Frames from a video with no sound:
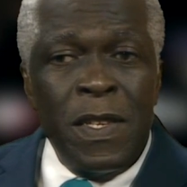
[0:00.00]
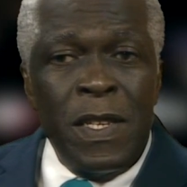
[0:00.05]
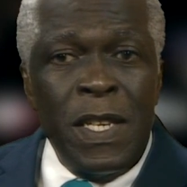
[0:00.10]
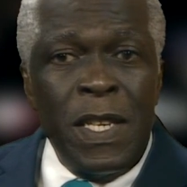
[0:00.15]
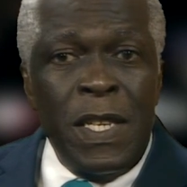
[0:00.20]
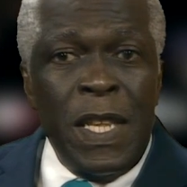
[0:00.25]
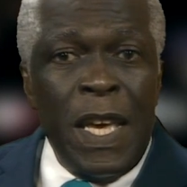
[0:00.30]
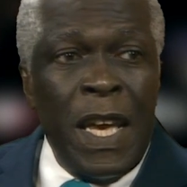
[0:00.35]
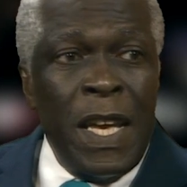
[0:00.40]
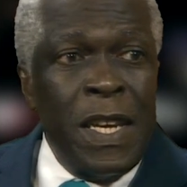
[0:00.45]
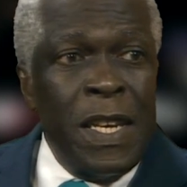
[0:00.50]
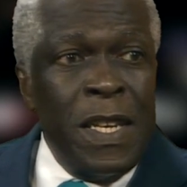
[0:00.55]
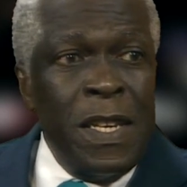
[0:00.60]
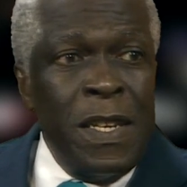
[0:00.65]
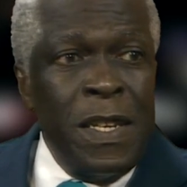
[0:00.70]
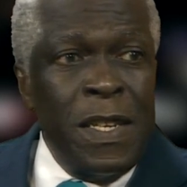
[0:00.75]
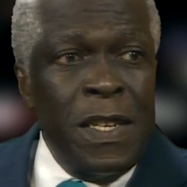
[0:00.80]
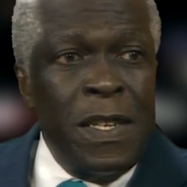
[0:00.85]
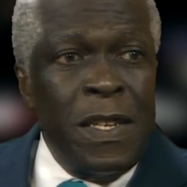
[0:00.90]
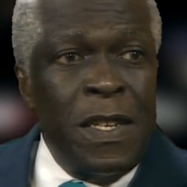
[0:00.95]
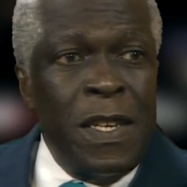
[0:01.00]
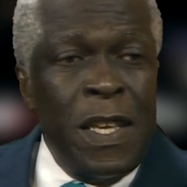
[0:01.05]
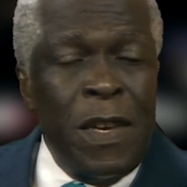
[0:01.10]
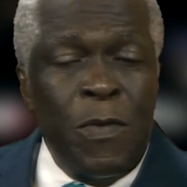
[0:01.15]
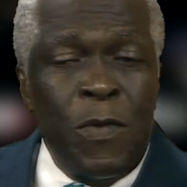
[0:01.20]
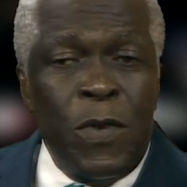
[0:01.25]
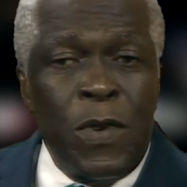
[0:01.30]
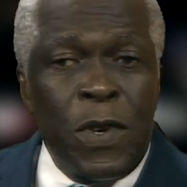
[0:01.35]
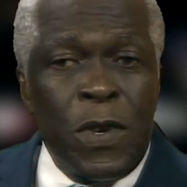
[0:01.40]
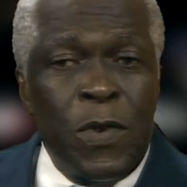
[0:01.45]
decided that they
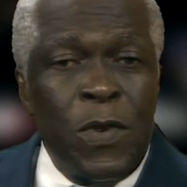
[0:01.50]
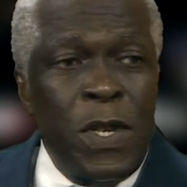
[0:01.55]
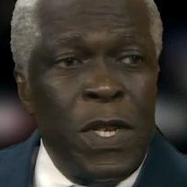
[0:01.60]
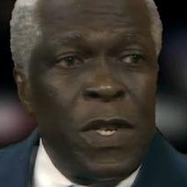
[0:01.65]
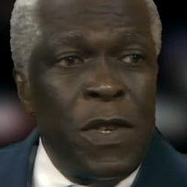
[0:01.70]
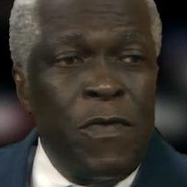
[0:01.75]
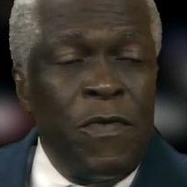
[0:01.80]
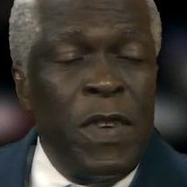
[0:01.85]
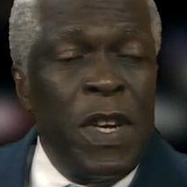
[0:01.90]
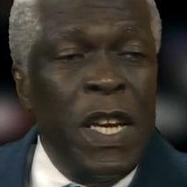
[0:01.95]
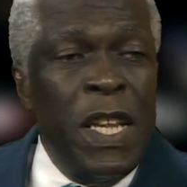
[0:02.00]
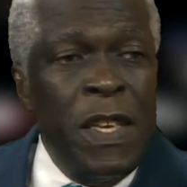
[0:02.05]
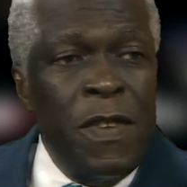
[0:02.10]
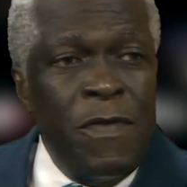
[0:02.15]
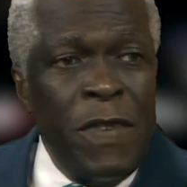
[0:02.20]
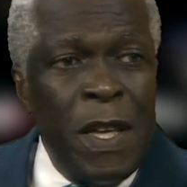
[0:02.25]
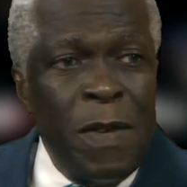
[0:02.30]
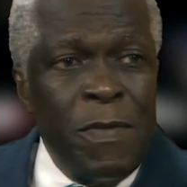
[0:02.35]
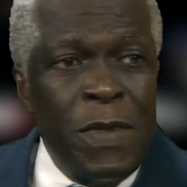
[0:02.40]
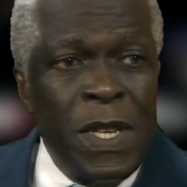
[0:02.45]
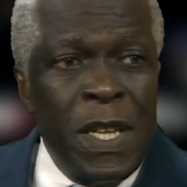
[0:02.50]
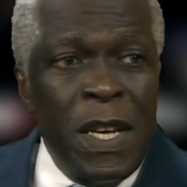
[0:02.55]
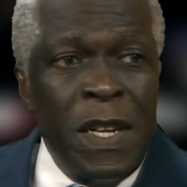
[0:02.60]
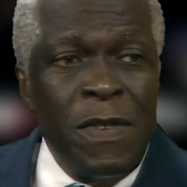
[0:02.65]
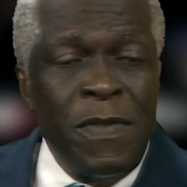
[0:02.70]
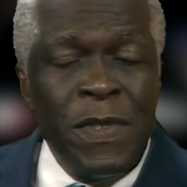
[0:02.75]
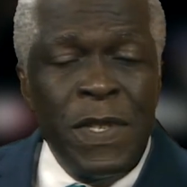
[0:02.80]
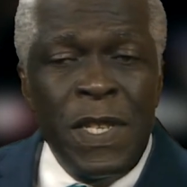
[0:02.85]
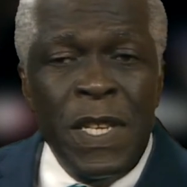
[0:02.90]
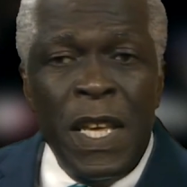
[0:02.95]
were going to relieve
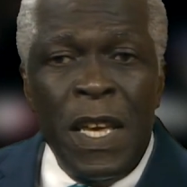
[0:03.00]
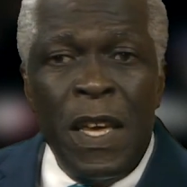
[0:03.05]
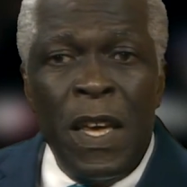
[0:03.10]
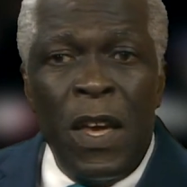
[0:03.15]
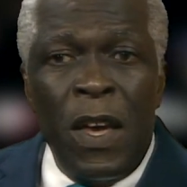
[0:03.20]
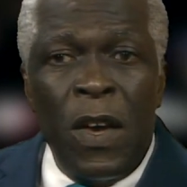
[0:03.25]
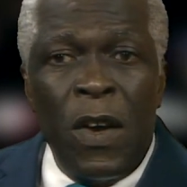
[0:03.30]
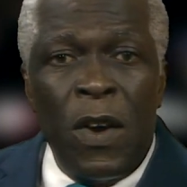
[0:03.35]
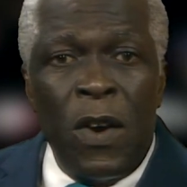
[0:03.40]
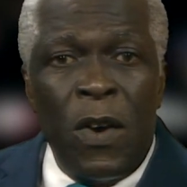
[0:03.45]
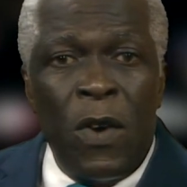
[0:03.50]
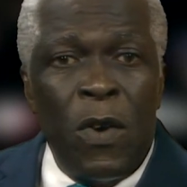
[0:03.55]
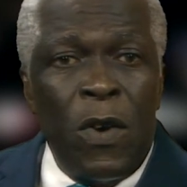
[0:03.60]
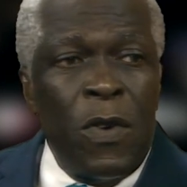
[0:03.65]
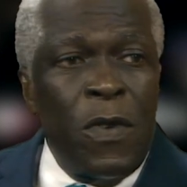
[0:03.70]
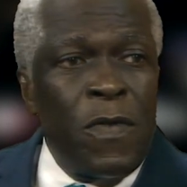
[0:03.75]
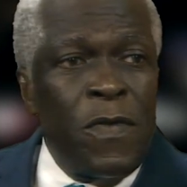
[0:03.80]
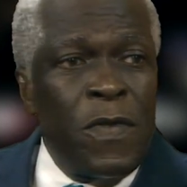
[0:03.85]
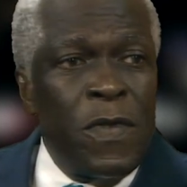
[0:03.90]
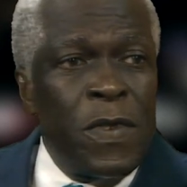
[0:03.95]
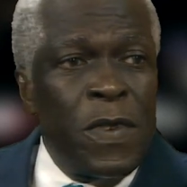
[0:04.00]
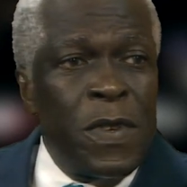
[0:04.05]
themselves of